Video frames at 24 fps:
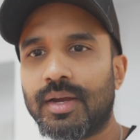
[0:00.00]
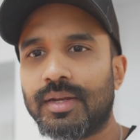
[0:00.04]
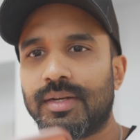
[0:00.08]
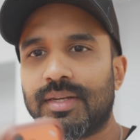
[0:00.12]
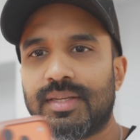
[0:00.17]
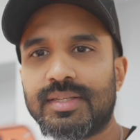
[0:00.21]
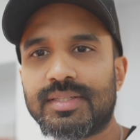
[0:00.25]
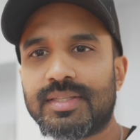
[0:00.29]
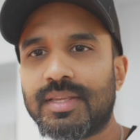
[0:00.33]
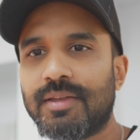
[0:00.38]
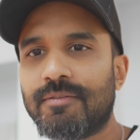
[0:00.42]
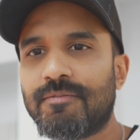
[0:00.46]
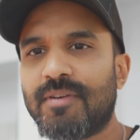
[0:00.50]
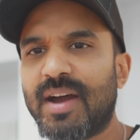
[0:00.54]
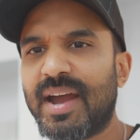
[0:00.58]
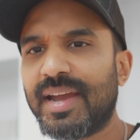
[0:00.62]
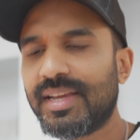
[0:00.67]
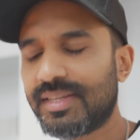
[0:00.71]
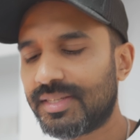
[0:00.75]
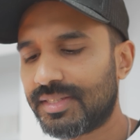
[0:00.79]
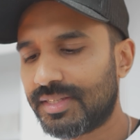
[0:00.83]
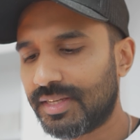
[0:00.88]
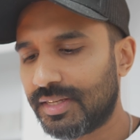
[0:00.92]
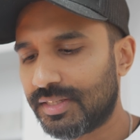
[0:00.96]
These
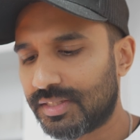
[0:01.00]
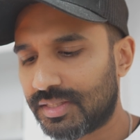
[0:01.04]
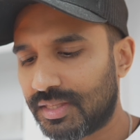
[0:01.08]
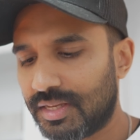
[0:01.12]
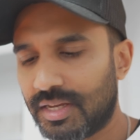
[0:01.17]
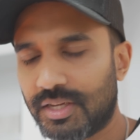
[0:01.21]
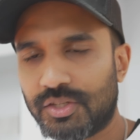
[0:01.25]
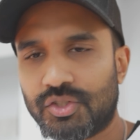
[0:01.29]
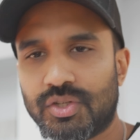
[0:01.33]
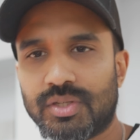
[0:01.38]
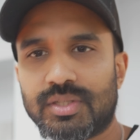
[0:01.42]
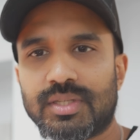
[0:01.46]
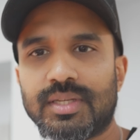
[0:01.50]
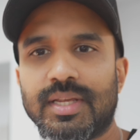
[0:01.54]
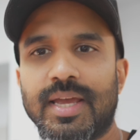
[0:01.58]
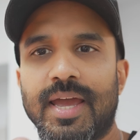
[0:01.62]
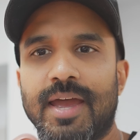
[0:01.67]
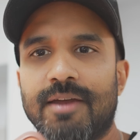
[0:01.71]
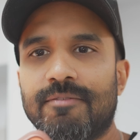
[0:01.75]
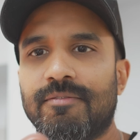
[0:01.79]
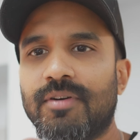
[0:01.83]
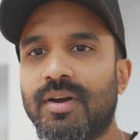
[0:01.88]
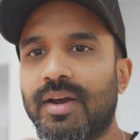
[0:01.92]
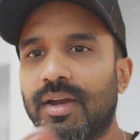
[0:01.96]
devices, they're just
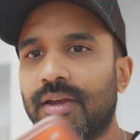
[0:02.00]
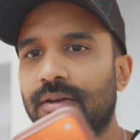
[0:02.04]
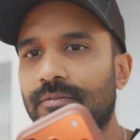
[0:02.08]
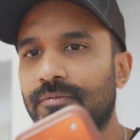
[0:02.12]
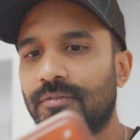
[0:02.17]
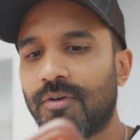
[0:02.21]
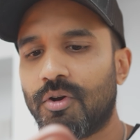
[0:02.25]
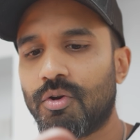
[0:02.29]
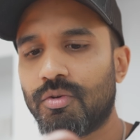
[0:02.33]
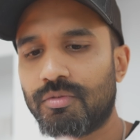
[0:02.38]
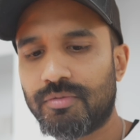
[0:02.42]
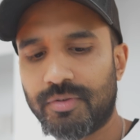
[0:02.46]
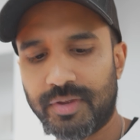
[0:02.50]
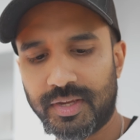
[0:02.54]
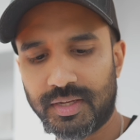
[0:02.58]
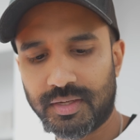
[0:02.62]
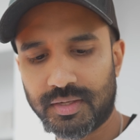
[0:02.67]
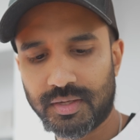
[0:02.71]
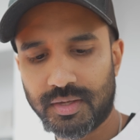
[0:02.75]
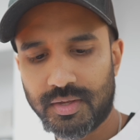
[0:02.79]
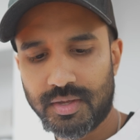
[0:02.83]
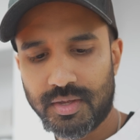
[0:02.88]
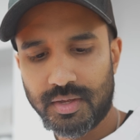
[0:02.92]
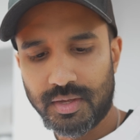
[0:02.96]
ever
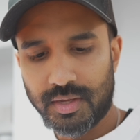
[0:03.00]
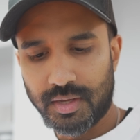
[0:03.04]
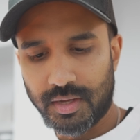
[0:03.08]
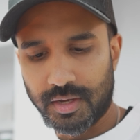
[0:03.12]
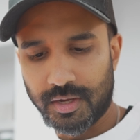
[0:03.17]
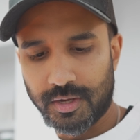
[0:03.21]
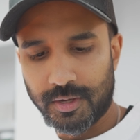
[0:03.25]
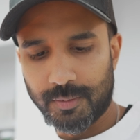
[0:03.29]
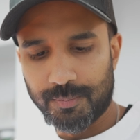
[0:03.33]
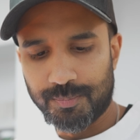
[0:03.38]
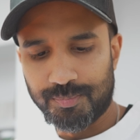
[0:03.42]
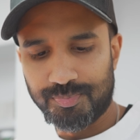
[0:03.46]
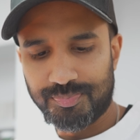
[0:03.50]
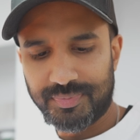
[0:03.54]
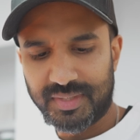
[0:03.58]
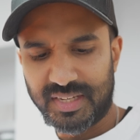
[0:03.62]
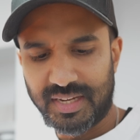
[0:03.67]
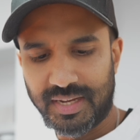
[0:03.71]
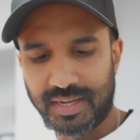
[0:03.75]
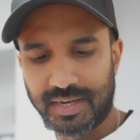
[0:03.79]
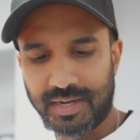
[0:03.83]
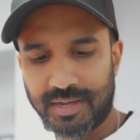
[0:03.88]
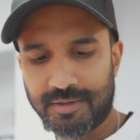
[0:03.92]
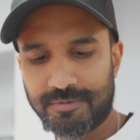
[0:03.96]
evolving, and
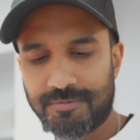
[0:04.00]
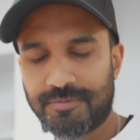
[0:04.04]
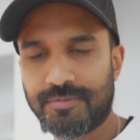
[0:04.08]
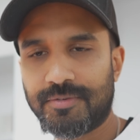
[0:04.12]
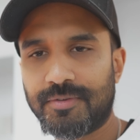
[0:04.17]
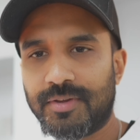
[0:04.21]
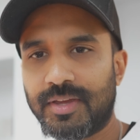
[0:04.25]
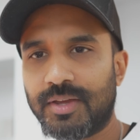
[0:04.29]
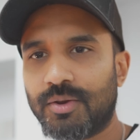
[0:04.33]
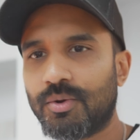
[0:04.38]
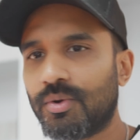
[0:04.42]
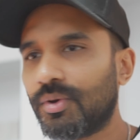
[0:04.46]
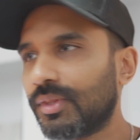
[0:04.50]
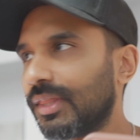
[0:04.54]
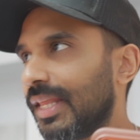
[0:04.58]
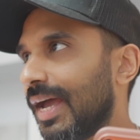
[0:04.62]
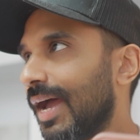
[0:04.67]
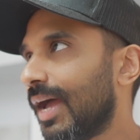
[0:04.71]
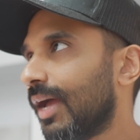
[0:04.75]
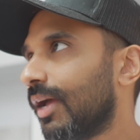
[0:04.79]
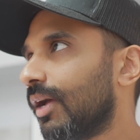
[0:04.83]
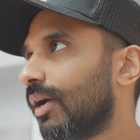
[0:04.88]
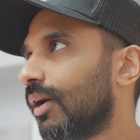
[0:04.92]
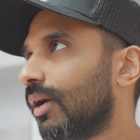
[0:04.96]
I feel
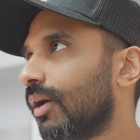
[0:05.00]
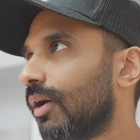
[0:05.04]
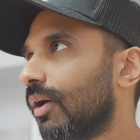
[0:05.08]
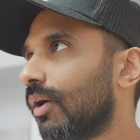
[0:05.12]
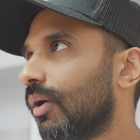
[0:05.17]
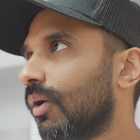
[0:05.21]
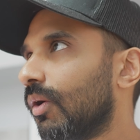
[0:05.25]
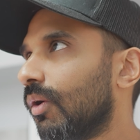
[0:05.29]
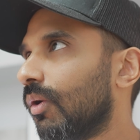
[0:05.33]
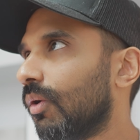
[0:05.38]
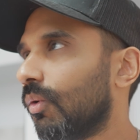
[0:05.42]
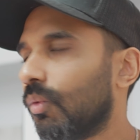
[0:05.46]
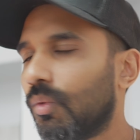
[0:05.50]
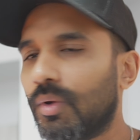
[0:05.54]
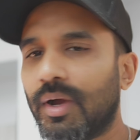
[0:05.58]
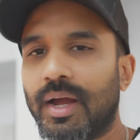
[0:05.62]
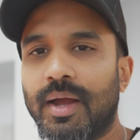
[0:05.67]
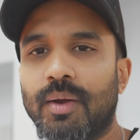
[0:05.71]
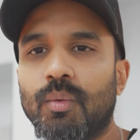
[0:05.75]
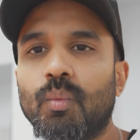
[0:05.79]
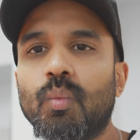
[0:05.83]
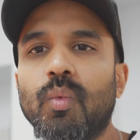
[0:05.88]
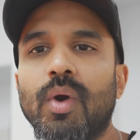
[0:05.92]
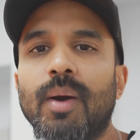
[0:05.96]
that
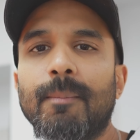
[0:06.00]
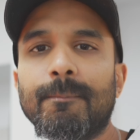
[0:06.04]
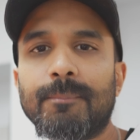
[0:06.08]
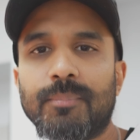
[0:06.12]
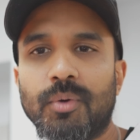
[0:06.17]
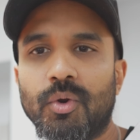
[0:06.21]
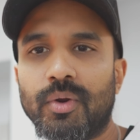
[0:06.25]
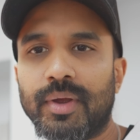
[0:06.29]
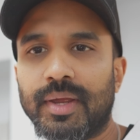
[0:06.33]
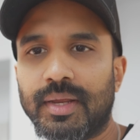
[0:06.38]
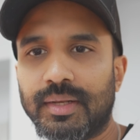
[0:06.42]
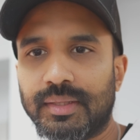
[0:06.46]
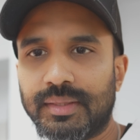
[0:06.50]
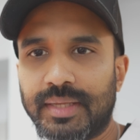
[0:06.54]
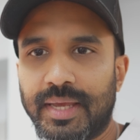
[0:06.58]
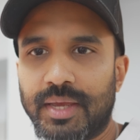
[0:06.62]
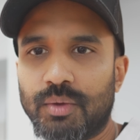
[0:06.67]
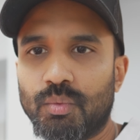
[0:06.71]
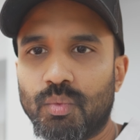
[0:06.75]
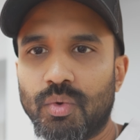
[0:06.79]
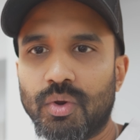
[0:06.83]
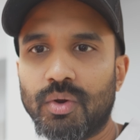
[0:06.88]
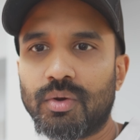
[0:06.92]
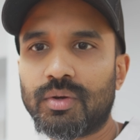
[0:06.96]
at one point they
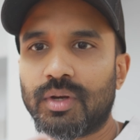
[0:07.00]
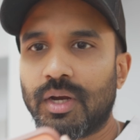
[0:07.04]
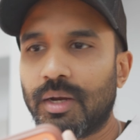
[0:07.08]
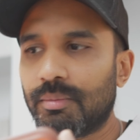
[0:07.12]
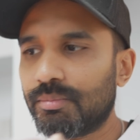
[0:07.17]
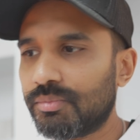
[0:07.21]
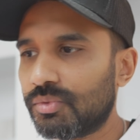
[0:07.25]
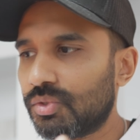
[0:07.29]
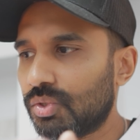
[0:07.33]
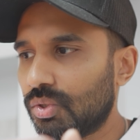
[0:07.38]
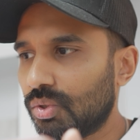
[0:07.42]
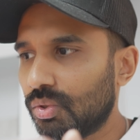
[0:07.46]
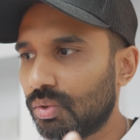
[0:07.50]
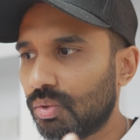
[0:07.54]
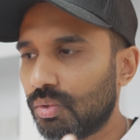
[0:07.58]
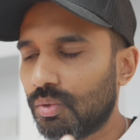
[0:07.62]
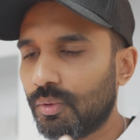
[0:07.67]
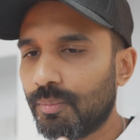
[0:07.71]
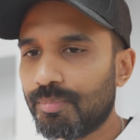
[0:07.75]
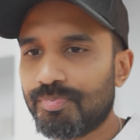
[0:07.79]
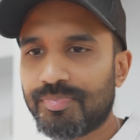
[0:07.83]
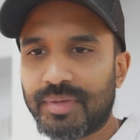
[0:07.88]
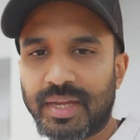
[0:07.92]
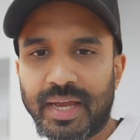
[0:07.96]
will come
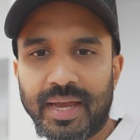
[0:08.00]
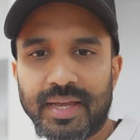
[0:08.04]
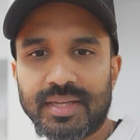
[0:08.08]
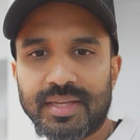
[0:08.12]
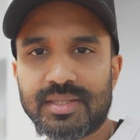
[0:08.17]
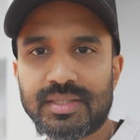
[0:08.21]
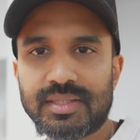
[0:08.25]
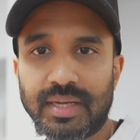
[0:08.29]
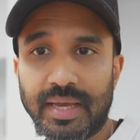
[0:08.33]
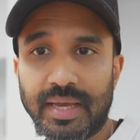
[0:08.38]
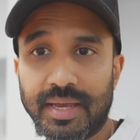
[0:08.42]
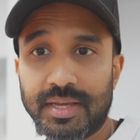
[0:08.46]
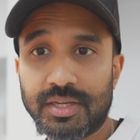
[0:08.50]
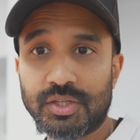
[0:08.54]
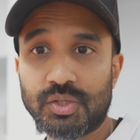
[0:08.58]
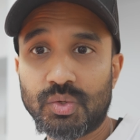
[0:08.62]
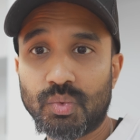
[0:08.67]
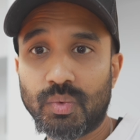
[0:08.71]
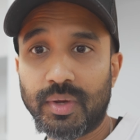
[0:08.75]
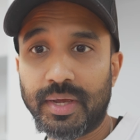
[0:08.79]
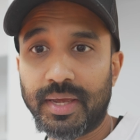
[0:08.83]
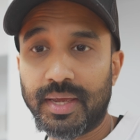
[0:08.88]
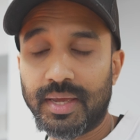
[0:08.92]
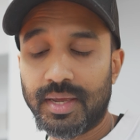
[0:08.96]
to a stage
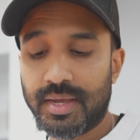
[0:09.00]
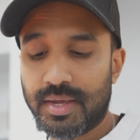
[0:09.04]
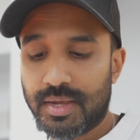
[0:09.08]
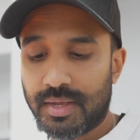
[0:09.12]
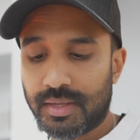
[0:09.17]
where